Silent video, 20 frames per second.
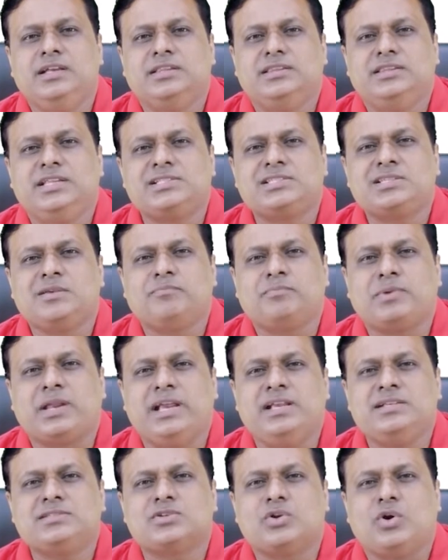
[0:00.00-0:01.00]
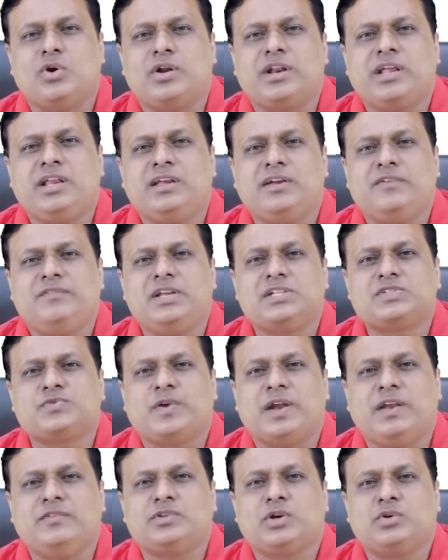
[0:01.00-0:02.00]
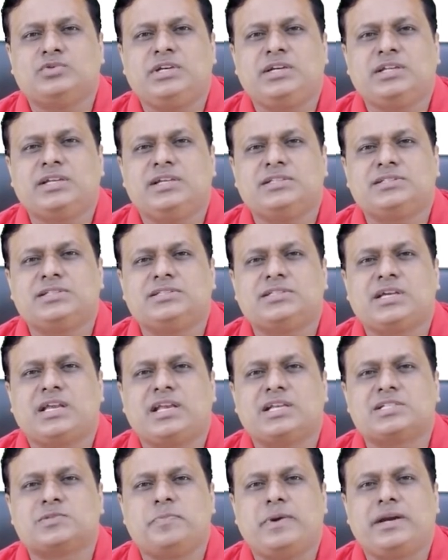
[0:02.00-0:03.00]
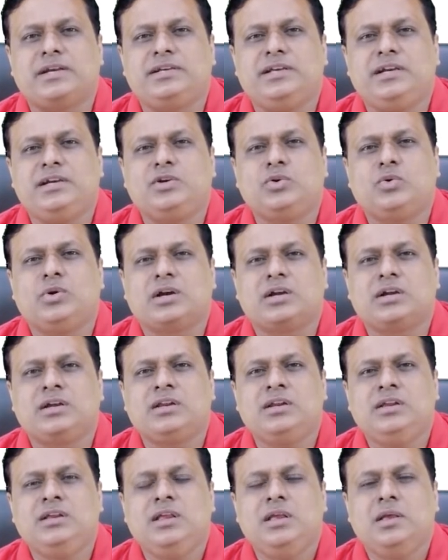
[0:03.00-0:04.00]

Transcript: This implies on an average 5000 cases are expected to occur